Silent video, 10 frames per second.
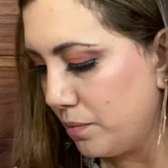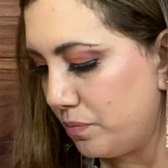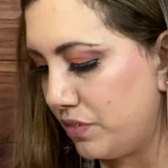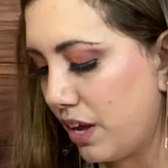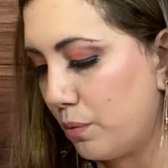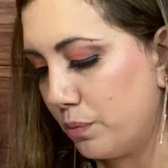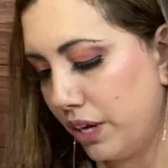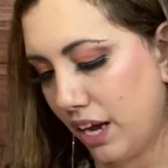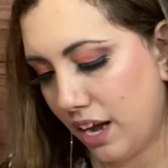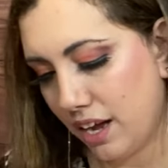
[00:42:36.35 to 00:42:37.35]
And then we
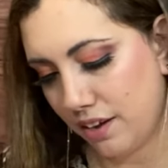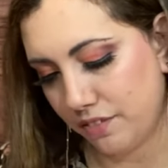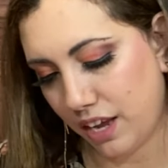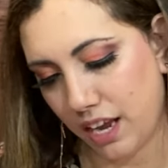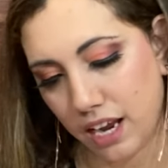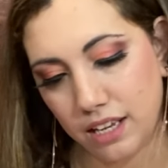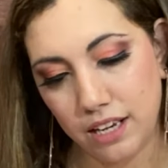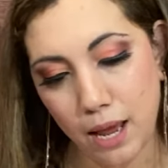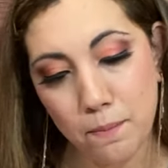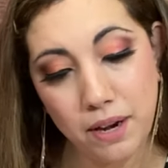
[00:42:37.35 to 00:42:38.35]
have a
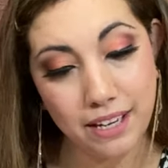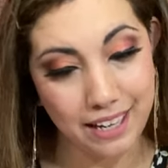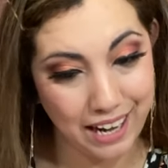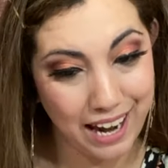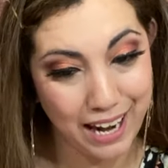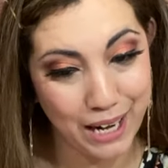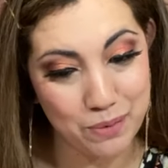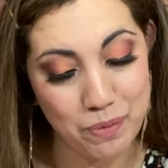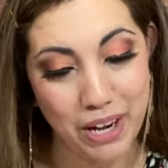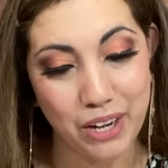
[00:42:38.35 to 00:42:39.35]
lemon
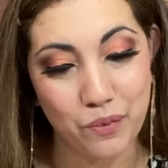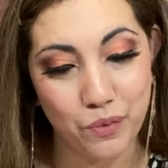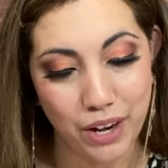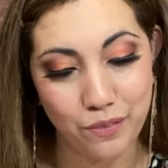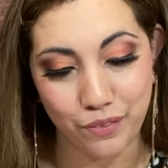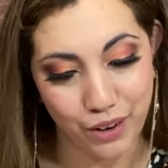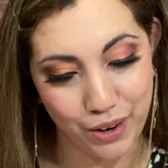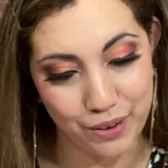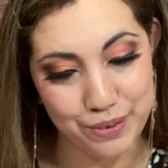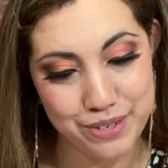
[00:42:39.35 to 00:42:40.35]
cake by Red
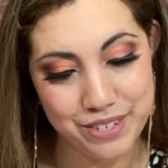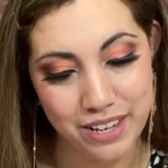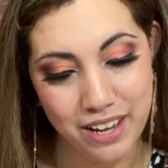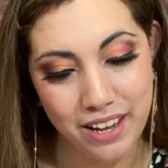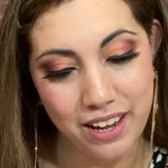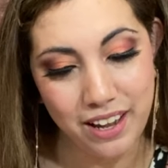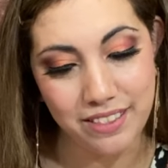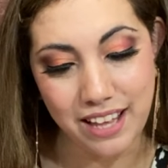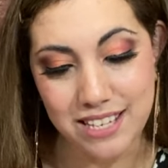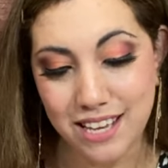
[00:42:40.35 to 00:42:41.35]
Rose.
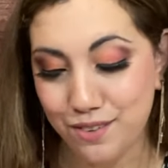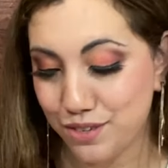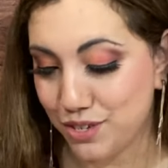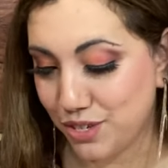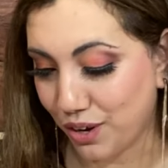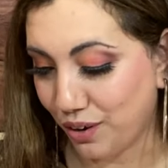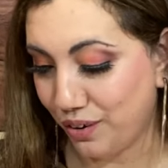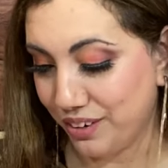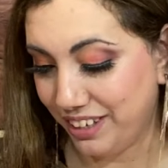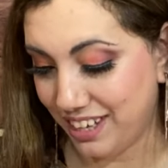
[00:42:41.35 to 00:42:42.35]
That sounds
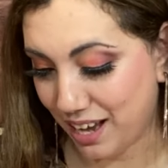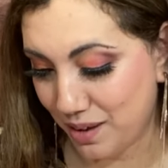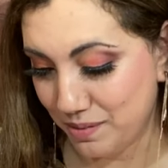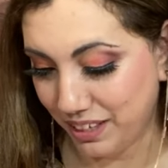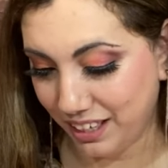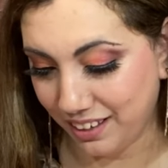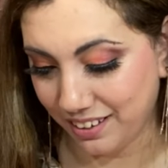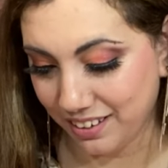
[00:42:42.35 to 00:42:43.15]
so yummy.